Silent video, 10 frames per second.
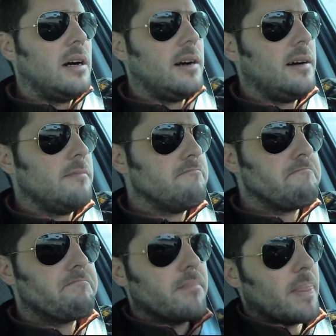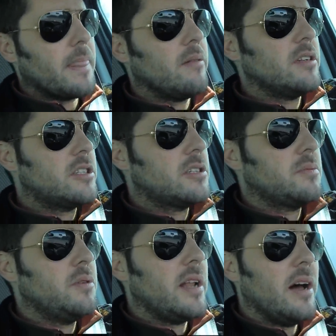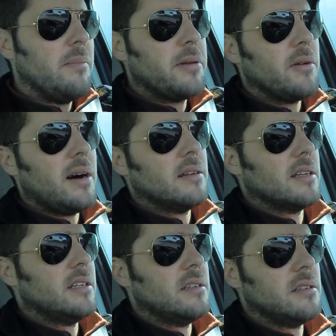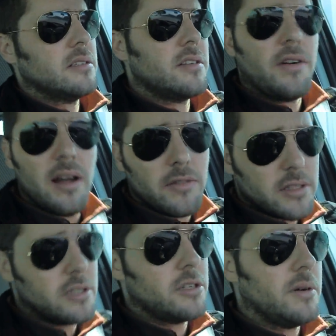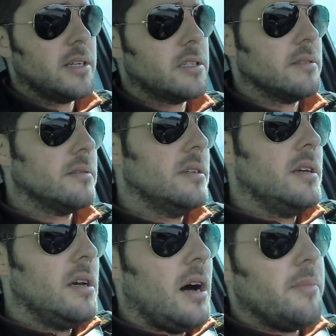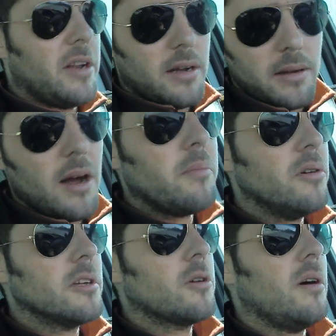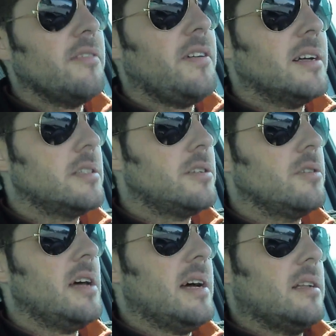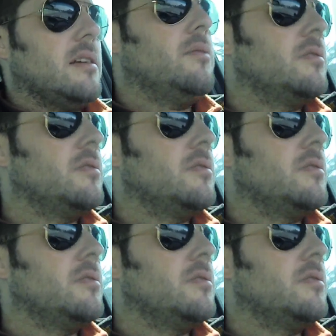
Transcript: um, which would help you out in a survival situation. I mean, I, am more than qualified to do that. I